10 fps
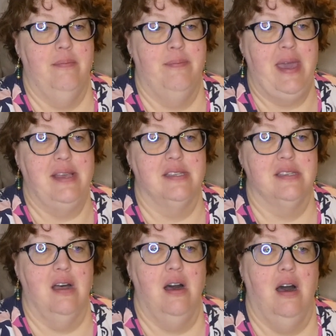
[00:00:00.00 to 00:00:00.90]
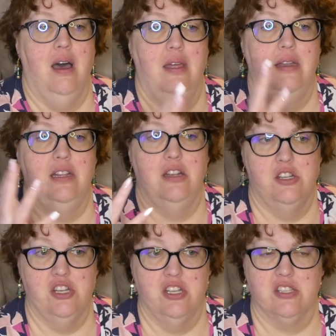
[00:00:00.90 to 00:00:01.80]
based on
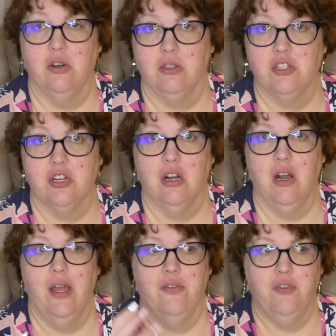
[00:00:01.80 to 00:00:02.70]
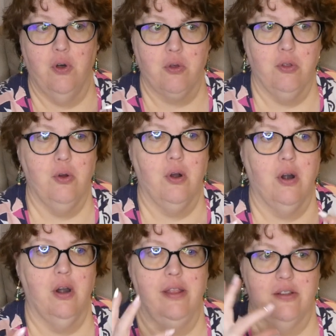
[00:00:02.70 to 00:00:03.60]
indigenous culture and
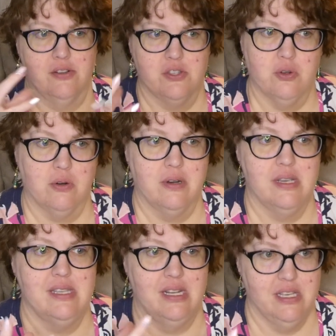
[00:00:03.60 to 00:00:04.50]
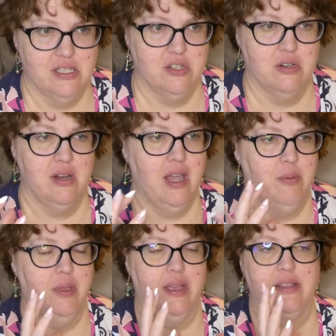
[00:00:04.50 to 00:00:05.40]
folklore and their stories and history. I
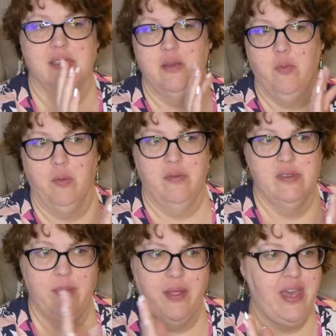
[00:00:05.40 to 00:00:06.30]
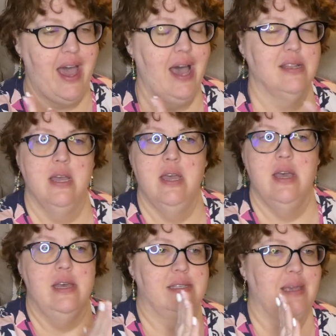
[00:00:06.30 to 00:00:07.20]
would like to see more movies about that.
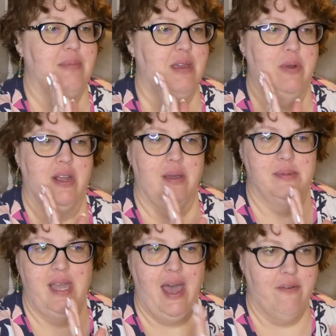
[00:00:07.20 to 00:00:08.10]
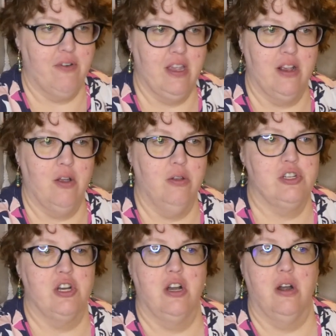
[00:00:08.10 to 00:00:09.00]
Same thing when it comes to African
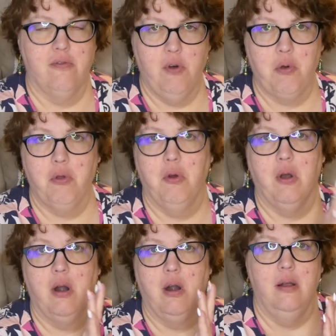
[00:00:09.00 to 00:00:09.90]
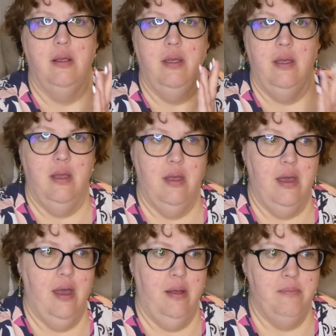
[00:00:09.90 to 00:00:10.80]
culture, folklore,
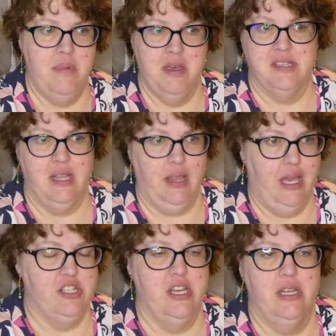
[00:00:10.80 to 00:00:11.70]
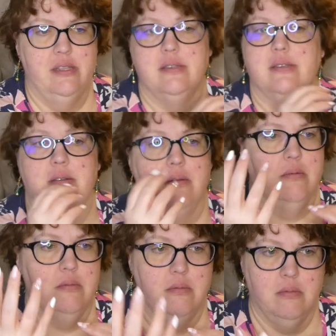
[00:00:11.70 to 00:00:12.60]
myths and legends,
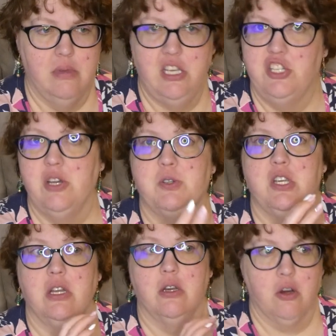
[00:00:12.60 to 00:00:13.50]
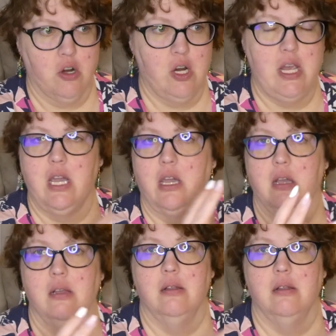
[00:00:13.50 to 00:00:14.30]
Egyptian, Greek,